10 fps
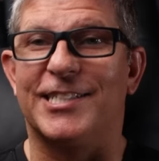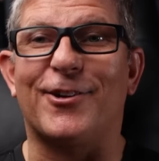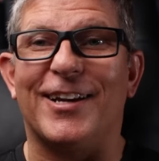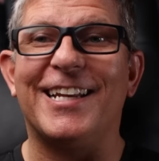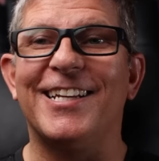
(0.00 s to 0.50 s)

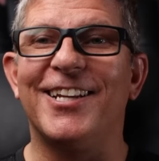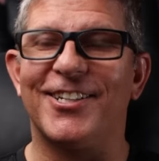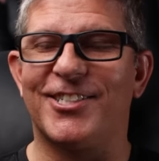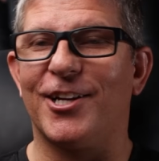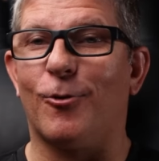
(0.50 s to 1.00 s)
So in a
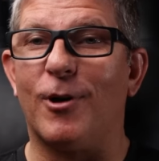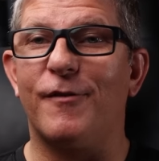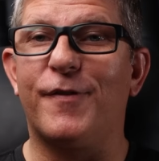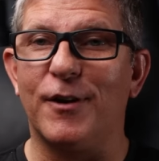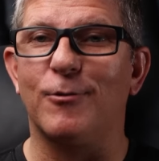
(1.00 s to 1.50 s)
nutshell,
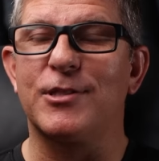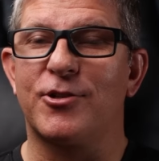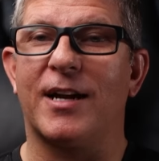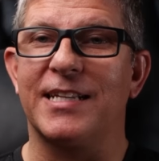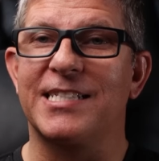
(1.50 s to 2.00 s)
what Phil was
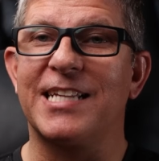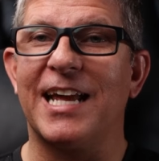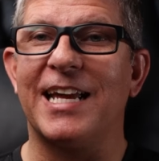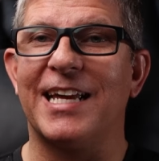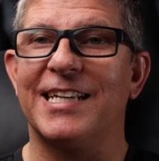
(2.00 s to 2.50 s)
trying to
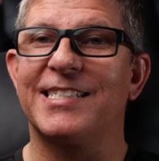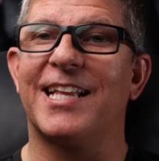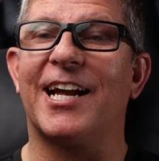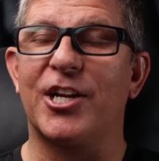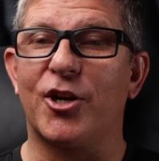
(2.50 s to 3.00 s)
say is
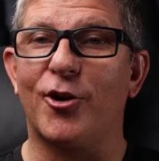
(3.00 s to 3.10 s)
that